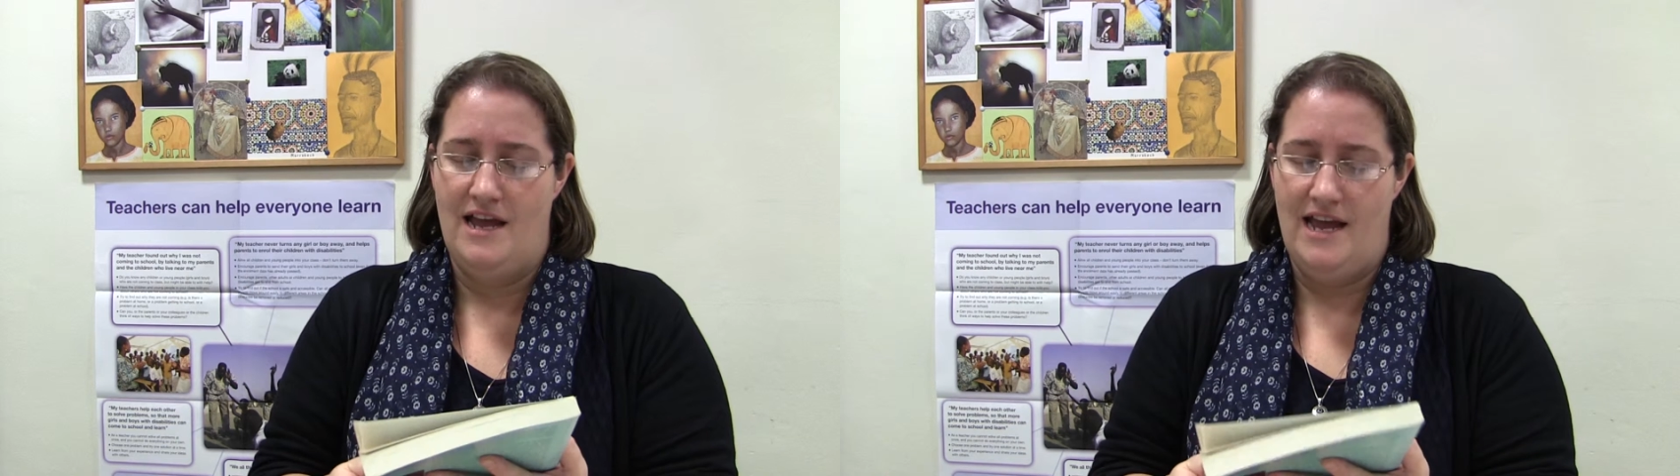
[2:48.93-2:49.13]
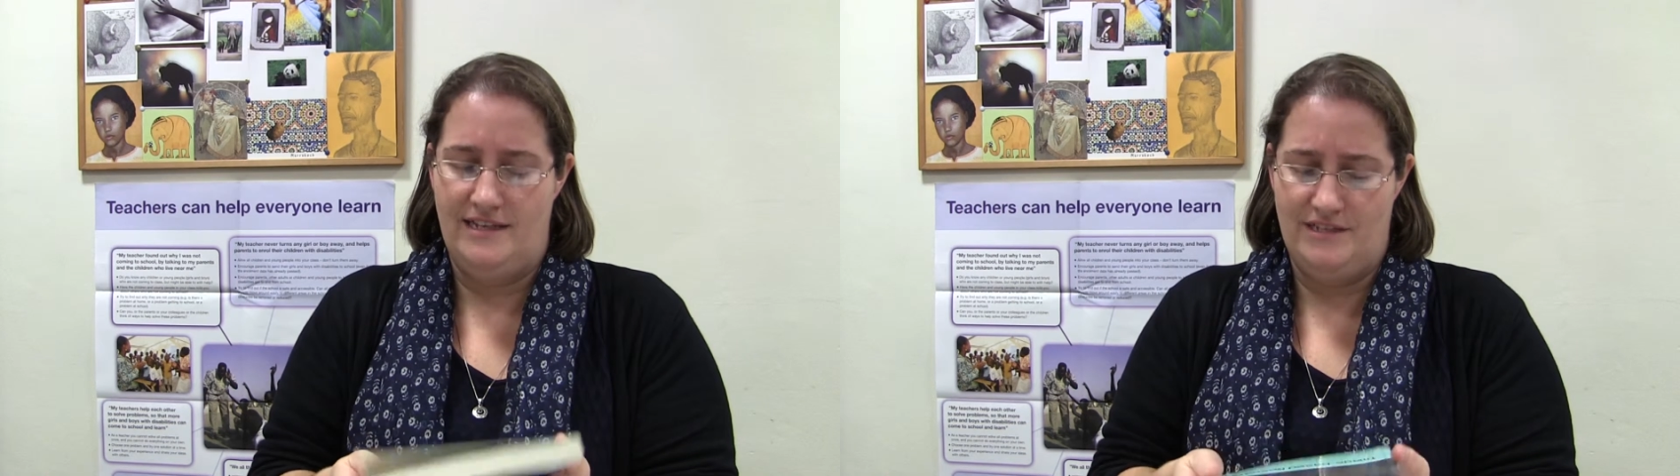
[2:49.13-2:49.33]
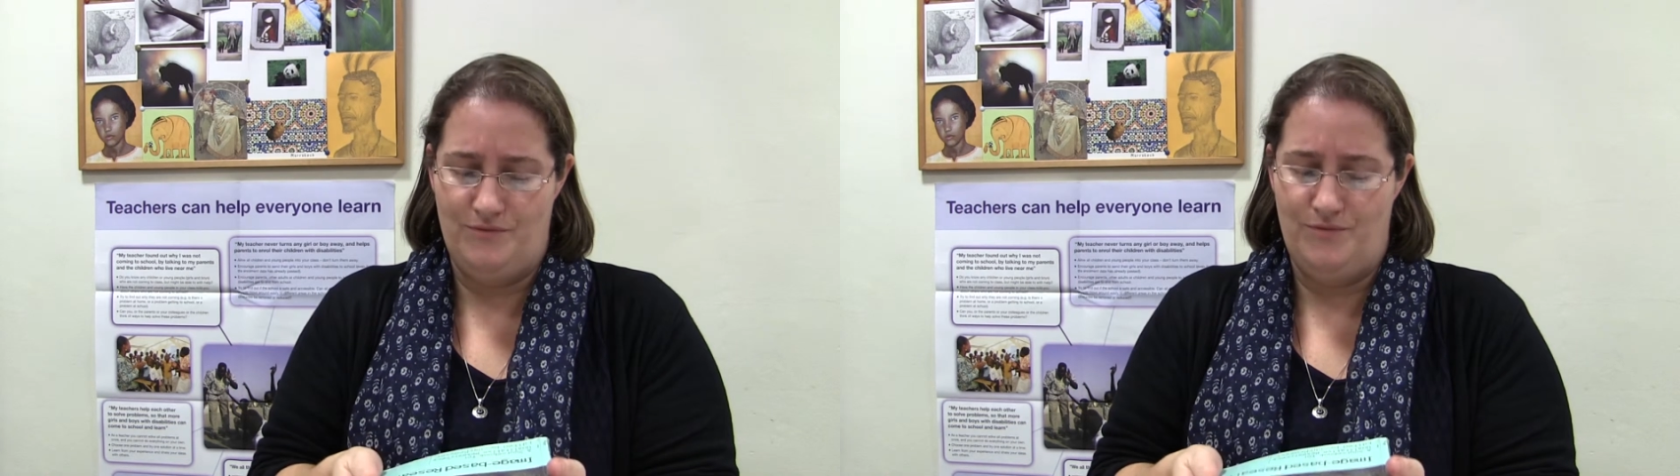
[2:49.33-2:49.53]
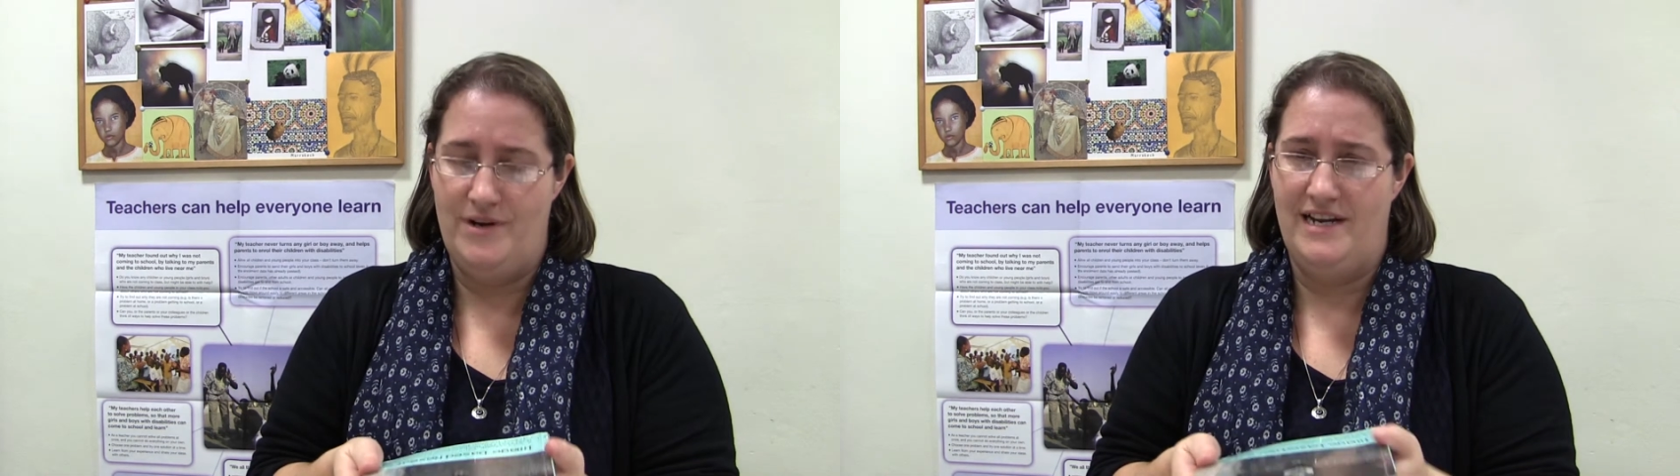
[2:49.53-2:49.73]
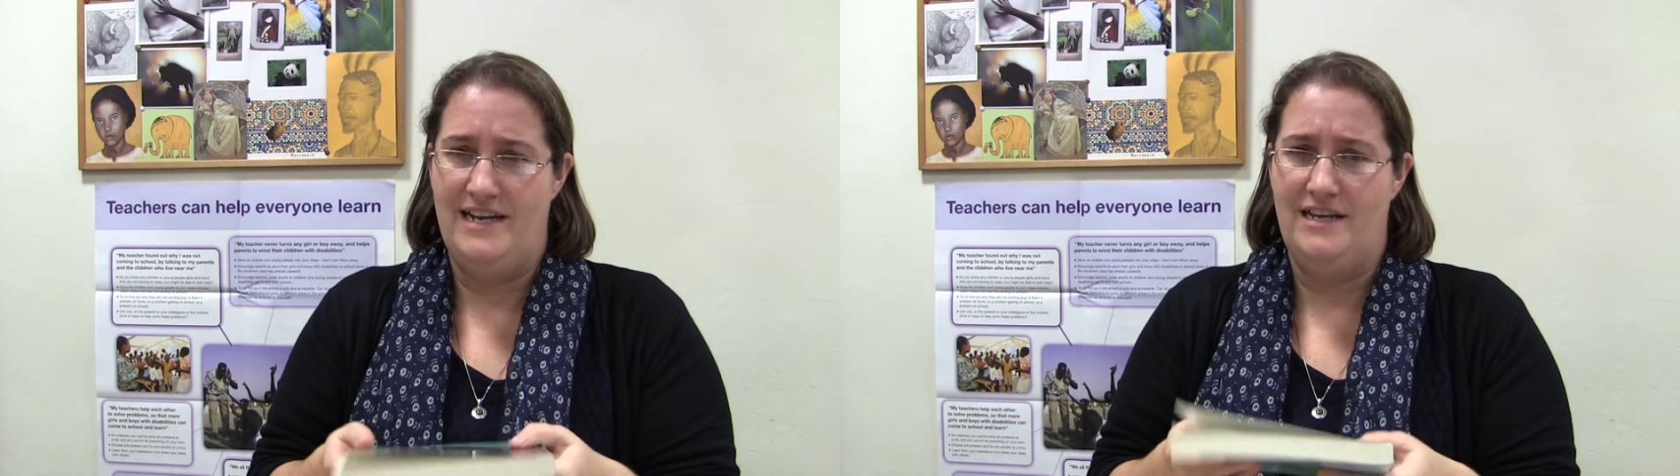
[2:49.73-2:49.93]
it's a
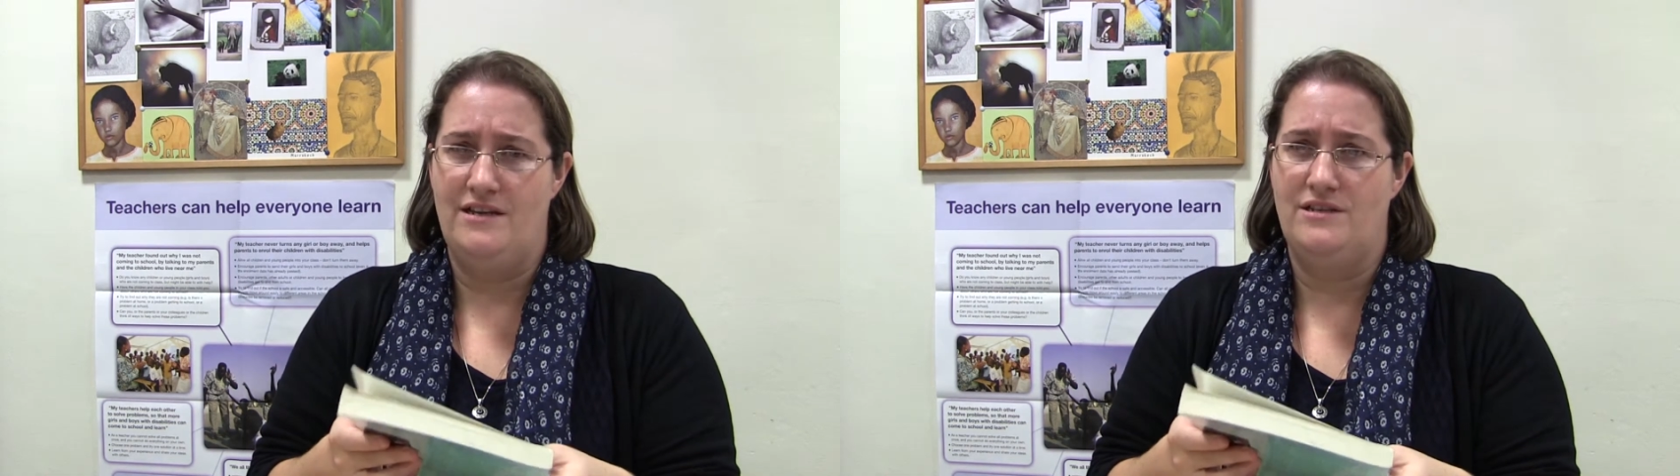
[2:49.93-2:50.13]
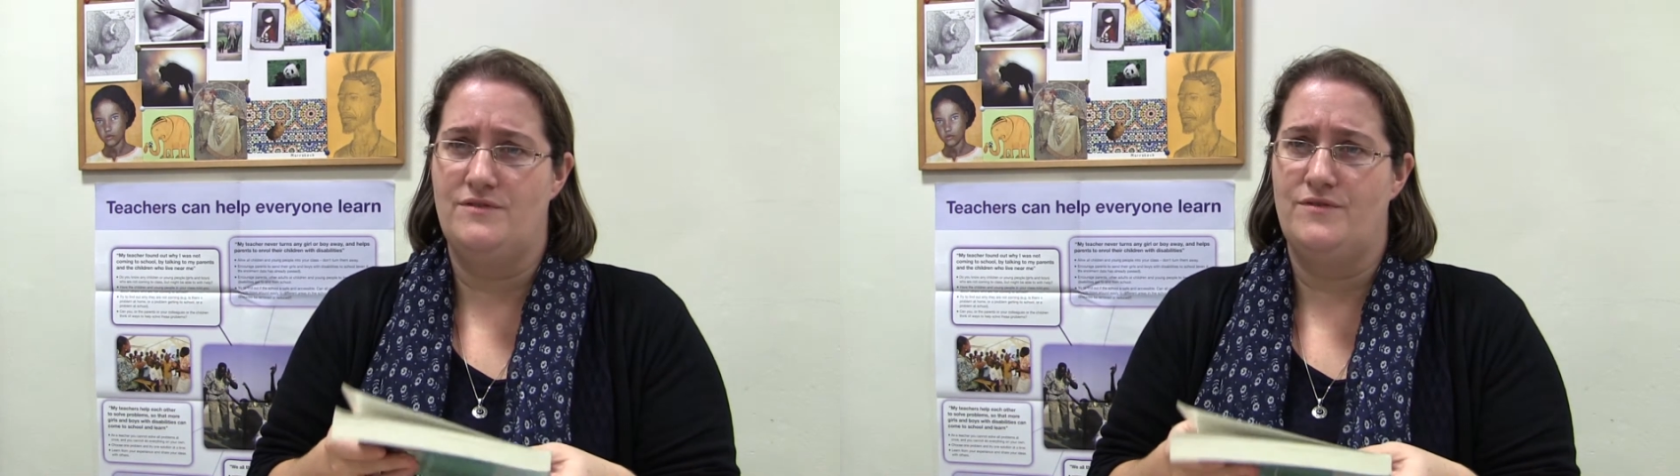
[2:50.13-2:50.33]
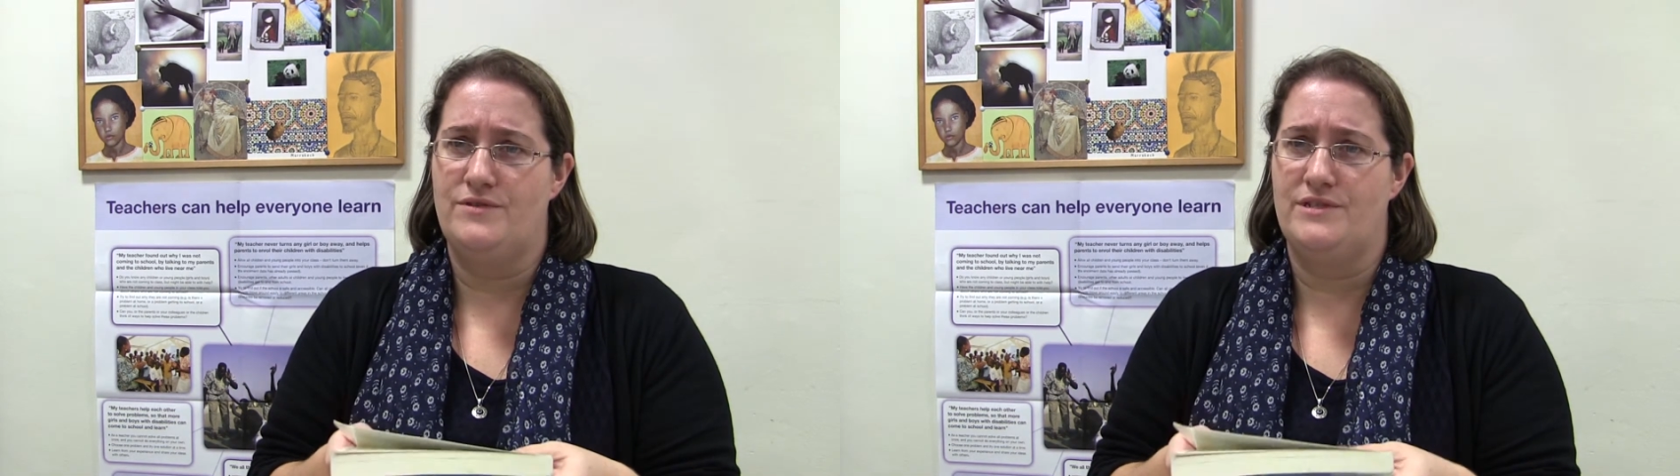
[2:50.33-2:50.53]
really useful